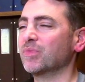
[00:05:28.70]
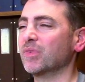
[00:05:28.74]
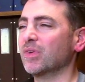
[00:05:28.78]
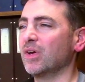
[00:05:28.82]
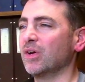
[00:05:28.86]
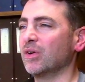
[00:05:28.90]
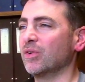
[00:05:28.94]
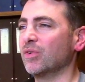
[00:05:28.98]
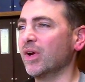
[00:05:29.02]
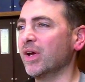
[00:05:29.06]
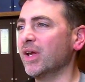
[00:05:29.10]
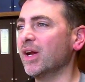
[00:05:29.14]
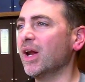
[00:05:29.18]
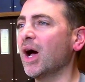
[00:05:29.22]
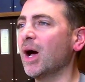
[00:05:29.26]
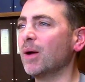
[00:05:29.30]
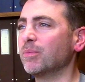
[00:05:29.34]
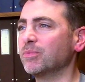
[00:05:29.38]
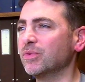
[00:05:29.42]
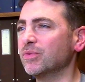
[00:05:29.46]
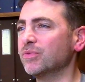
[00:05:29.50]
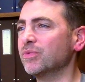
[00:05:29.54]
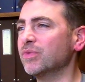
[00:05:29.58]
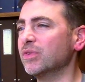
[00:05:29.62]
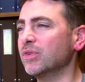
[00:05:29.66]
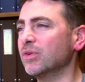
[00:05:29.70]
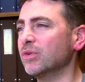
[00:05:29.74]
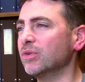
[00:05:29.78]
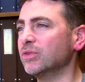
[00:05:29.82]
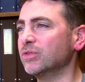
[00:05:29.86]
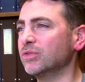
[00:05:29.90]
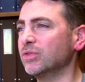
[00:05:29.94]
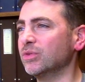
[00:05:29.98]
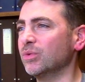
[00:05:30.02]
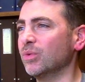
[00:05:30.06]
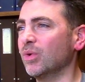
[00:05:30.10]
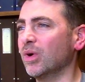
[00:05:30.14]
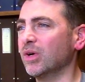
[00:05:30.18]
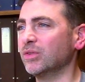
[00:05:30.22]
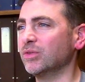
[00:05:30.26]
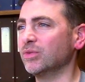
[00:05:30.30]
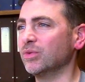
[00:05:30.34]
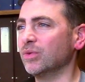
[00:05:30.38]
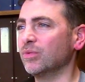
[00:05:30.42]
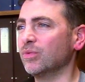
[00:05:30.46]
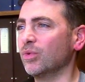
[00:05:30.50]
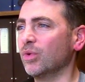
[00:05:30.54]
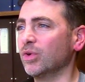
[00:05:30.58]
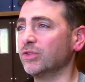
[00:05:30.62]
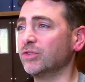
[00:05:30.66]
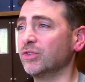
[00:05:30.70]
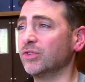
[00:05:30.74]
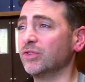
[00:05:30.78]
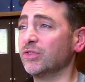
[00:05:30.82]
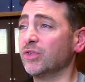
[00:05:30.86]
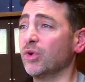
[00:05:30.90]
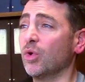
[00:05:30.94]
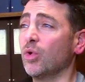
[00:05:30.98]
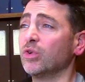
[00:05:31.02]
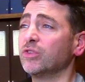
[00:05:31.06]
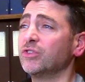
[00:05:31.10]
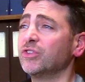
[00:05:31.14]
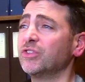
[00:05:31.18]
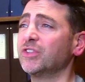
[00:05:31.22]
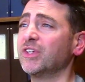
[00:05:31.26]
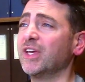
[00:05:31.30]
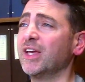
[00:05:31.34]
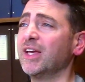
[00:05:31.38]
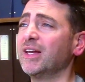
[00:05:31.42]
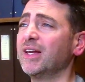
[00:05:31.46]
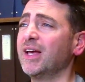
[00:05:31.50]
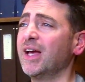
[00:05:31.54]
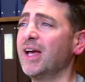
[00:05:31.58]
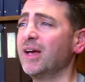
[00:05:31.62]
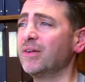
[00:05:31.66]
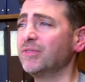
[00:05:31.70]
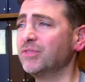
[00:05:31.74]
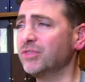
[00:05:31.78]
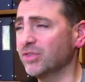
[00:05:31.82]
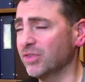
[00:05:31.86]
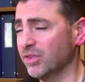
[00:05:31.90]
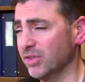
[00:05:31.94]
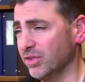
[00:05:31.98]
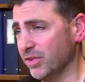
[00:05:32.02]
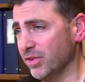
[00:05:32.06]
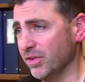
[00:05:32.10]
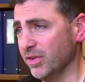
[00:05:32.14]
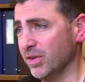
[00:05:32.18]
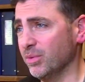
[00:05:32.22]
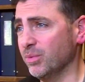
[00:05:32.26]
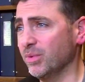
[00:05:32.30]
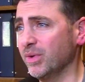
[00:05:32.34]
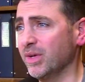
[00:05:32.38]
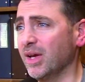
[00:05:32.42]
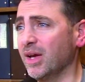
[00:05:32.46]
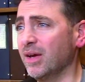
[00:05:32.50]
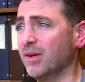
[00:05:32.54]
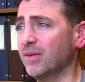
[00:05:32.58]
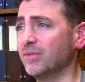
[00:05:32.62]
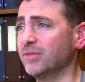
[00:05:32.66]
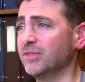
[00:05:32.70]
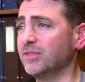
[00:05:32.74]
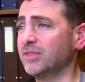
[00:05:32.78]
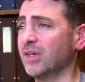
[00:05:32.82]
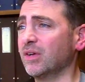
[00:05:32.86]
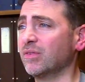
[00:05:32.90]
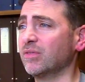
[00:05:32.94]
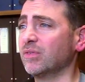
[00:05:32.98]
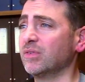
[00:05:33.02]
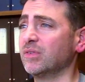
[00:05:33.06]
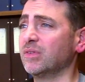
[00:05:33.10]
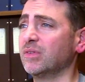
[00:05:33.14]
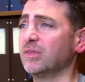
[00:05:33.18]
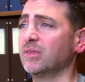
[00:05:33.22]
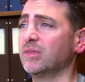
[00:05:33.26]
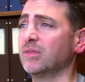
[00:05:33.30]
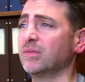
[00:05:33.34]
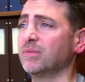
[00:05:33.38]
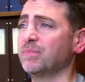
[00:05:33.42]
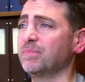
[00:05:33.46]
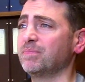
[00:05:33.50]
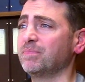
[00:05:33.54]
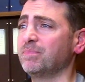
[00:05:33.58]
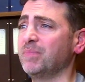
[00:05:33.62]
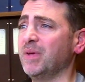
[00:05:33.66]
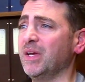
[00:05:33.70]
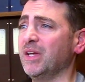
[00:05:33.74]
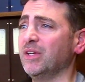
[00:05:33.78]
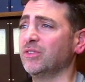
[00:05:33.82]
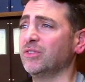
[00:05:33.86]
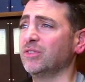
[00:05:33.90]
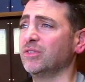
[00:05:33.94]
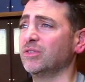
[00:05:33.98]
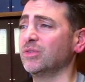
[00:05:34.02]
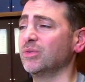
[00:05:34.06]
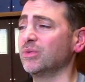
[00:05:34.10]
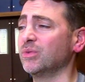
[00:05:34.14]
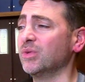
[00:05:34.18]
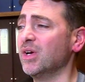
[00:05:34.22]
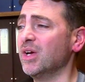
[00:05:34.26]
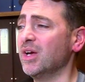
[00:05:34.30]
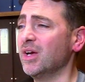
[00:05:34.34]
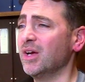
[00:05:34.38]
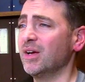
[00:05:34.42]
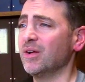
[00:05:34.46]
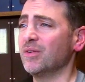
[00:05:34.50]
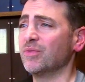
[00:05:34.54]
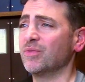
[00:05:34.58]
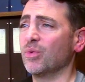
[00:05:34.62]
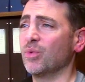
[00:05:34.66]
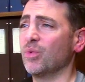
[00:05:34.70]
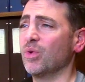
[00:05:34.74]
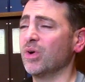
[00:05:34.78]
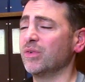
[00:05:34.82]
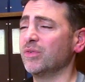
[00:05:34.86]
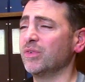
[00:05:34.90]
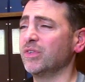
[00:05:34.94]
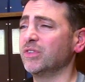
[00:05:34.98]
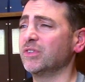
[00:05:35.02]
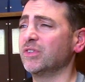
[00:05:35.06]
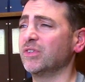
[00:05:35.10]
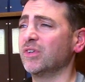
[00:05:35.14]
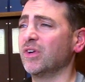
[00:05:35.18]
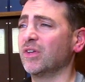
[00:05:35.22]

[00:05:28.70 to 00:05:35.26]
option for those who want to avoid surgery or just can't have surgery. We have several patients who, for one reason or